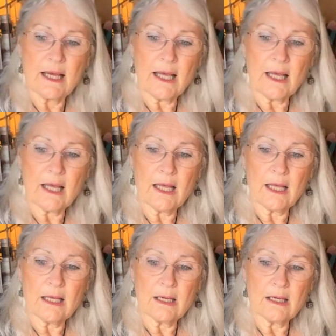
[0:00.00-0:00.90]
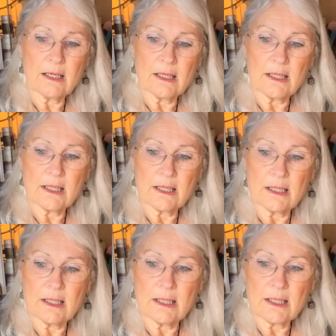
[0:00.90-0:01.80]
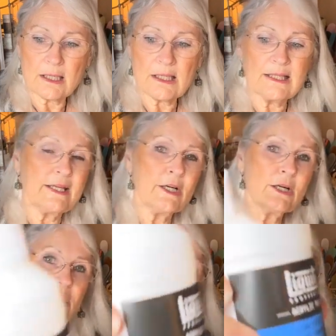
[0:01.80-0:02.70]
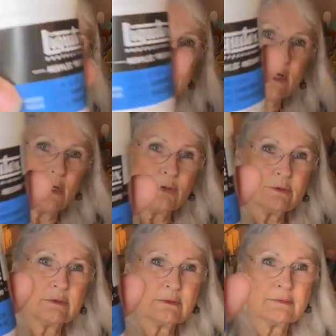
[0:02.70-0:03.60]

uh, clear gesso